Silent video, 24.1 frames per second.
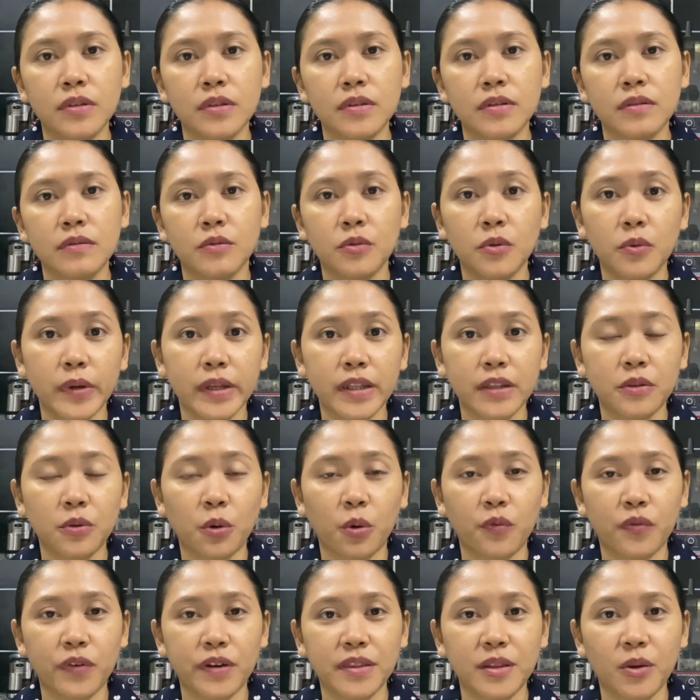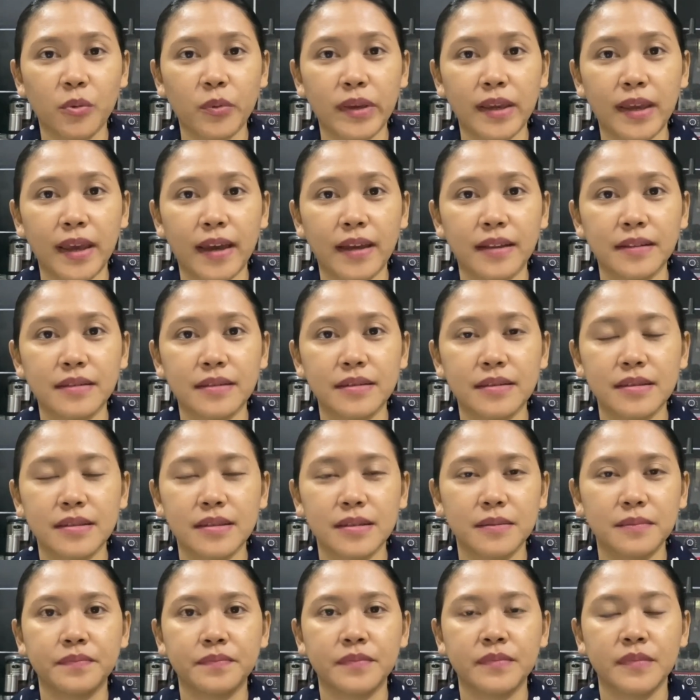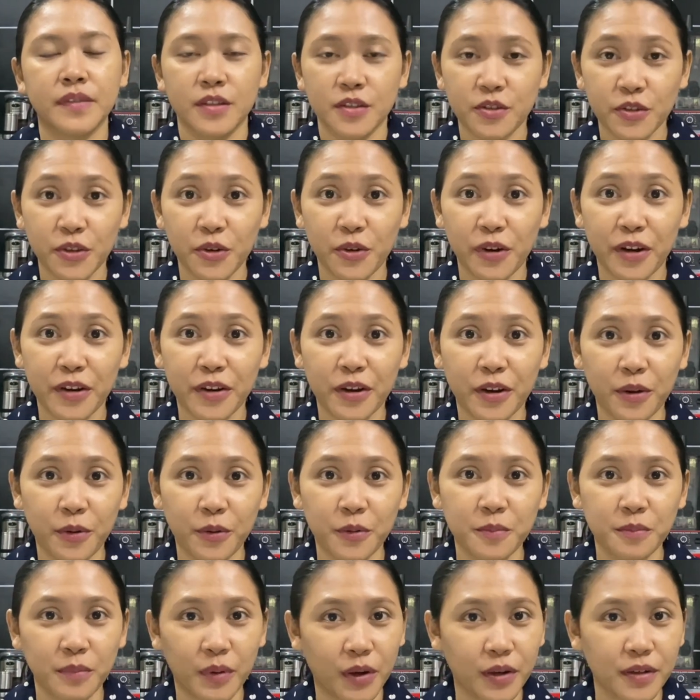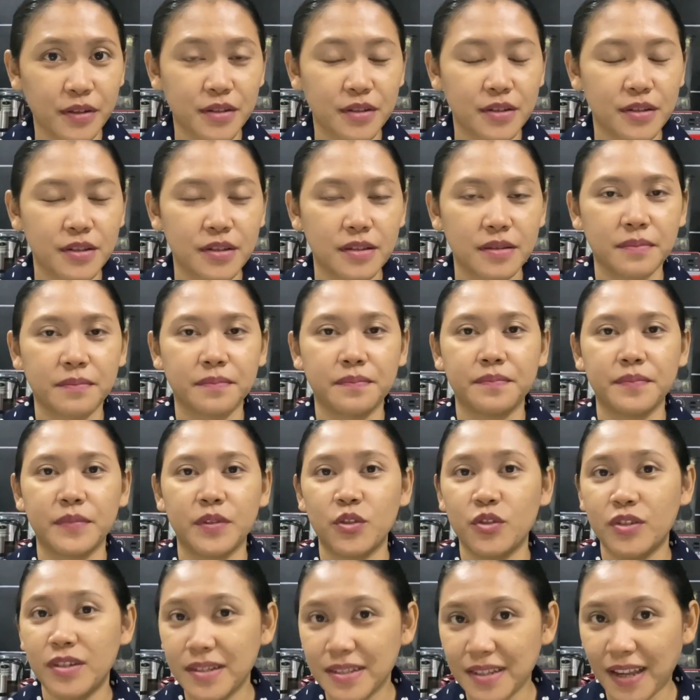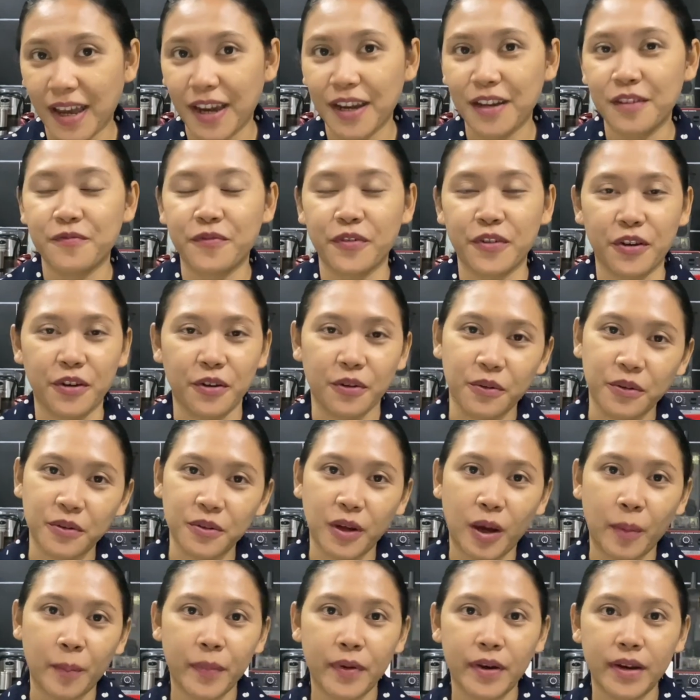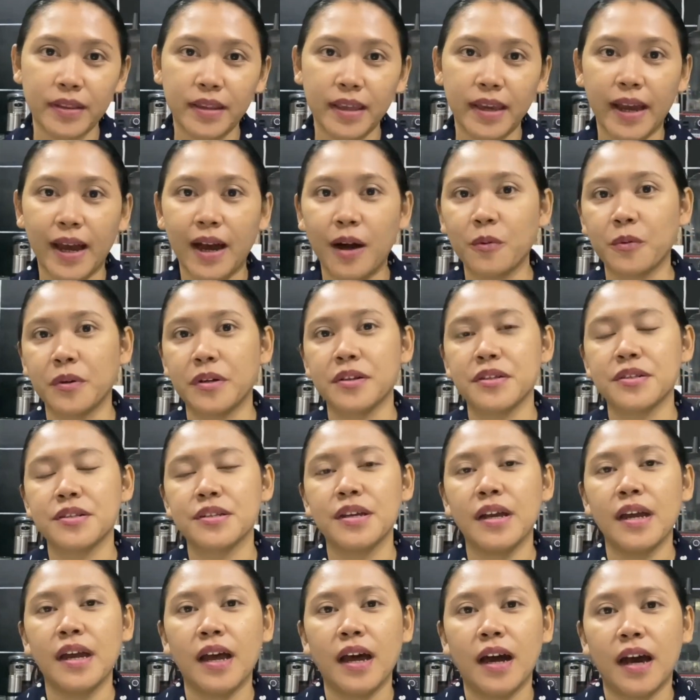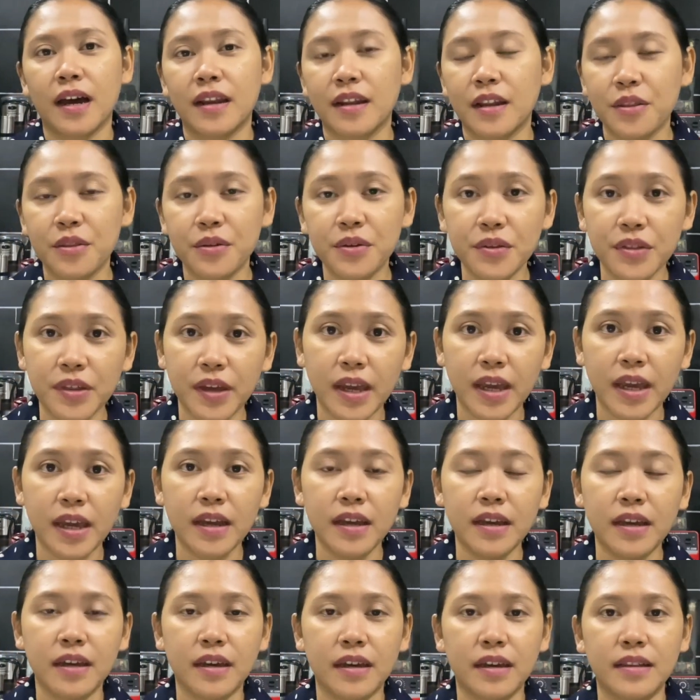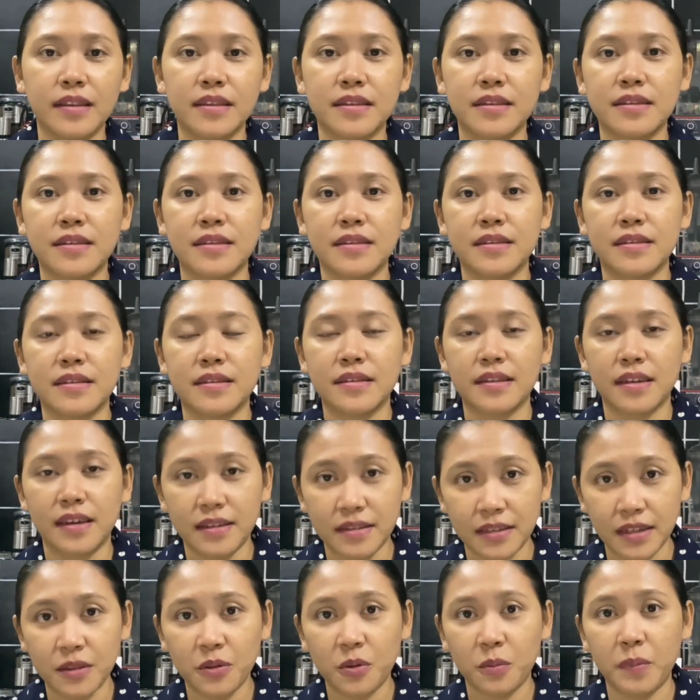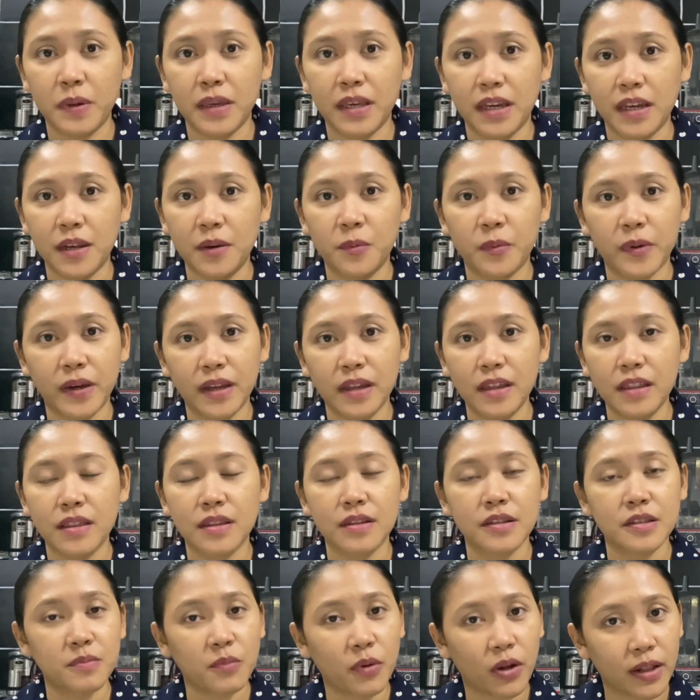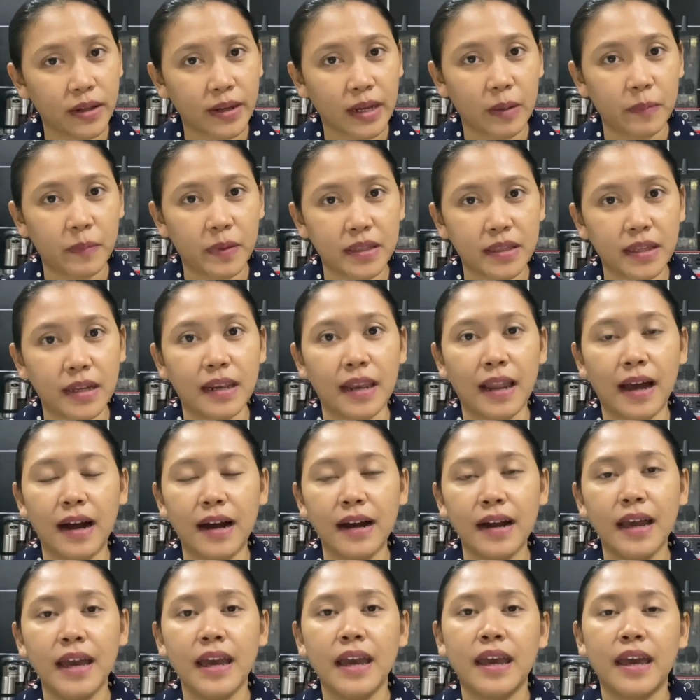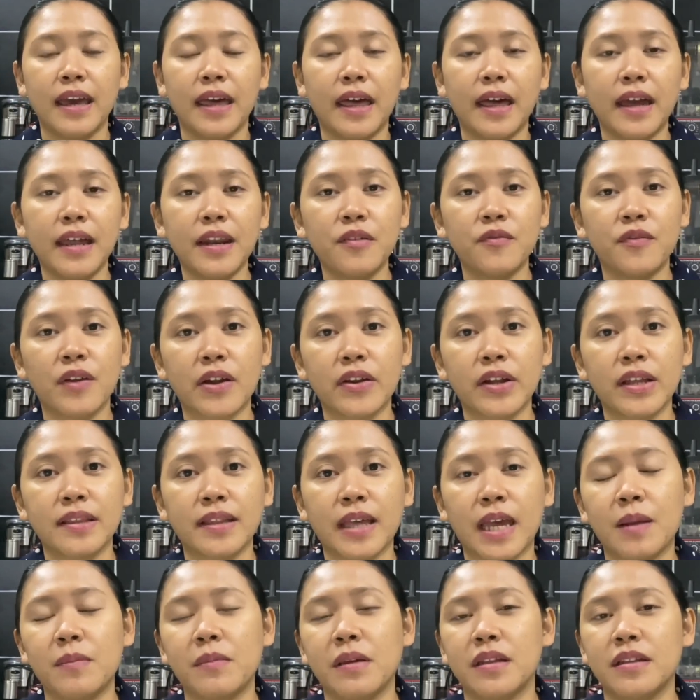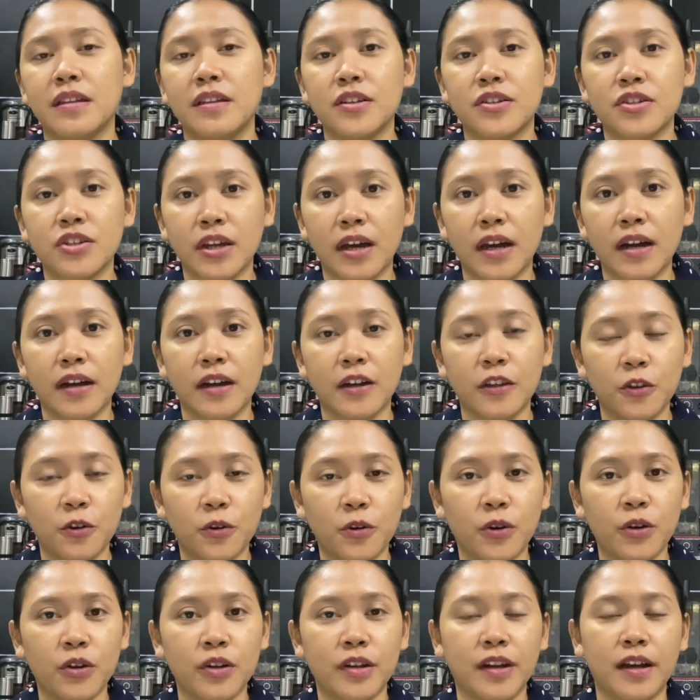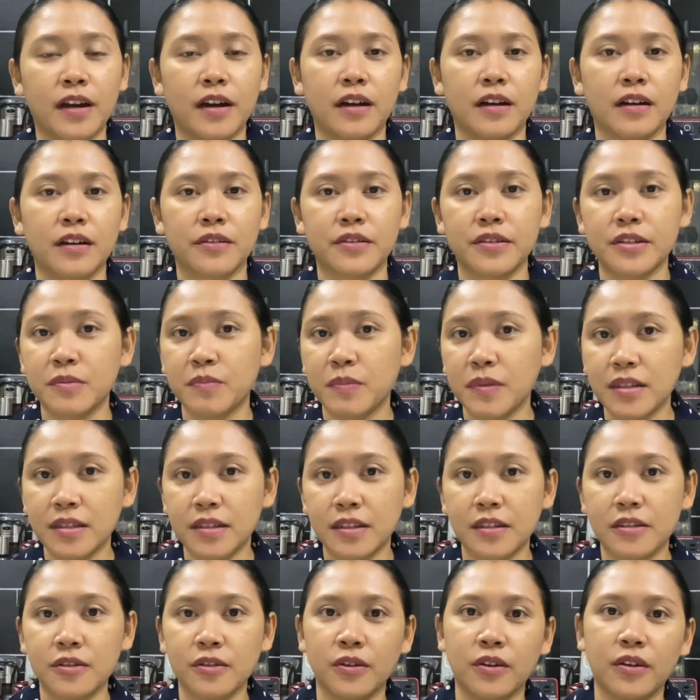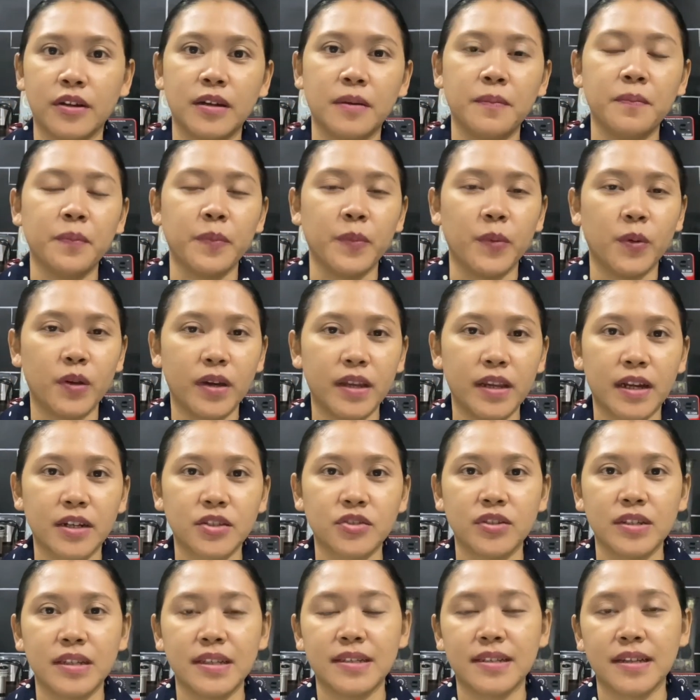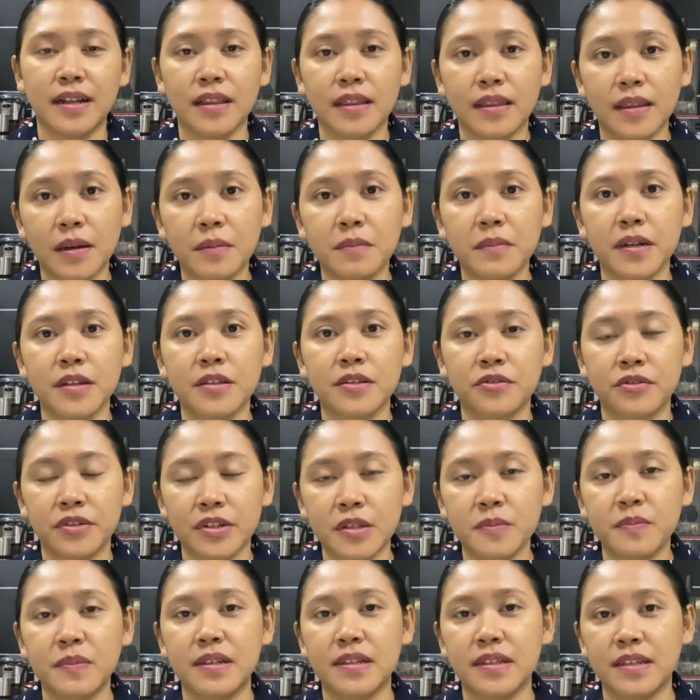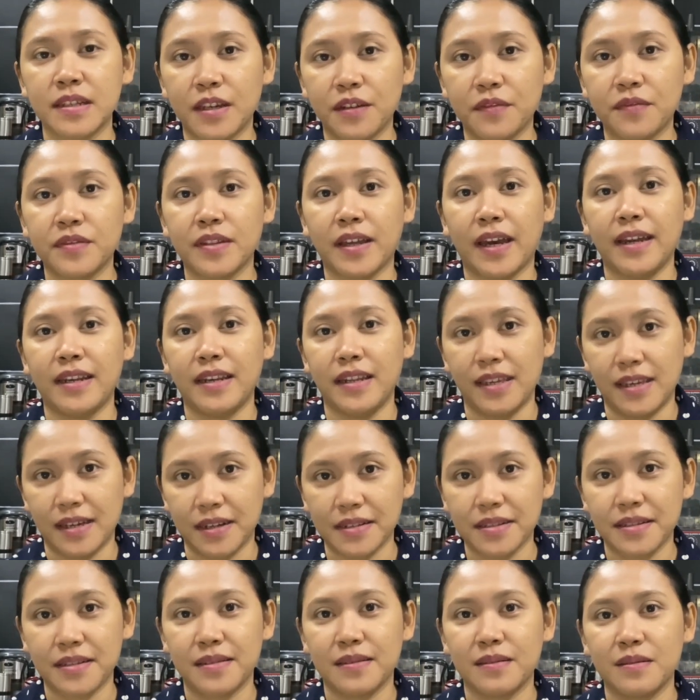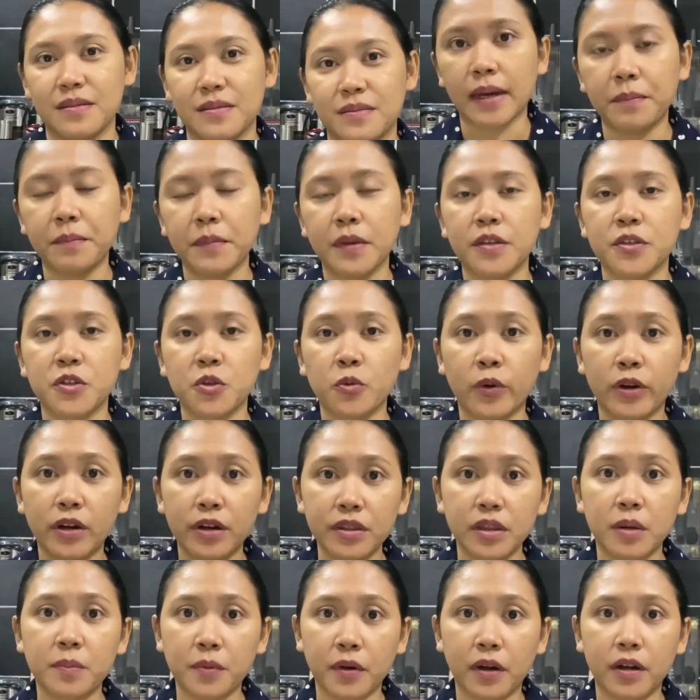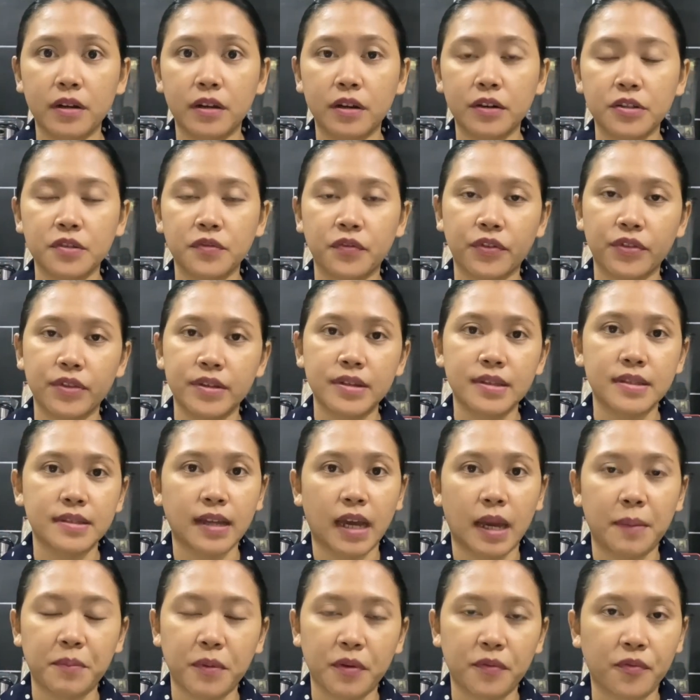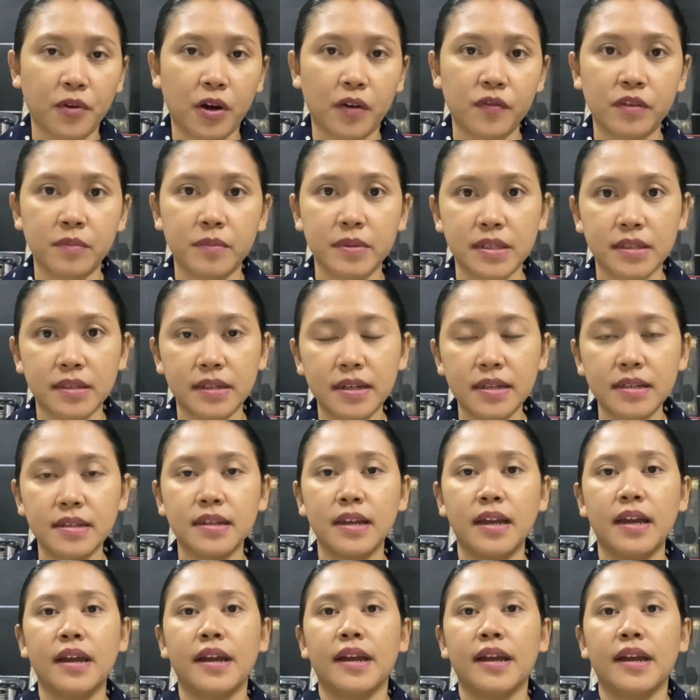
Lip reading: do it over the weekends. So you are your own boss. You decide for your own operating hours. Another thing, it's easy to begin with, the small capital lang, and very timely din siya ngayon na Christmas season. You can actually sell them as Christmas gift ideas. So what are the products for this type of coffee business?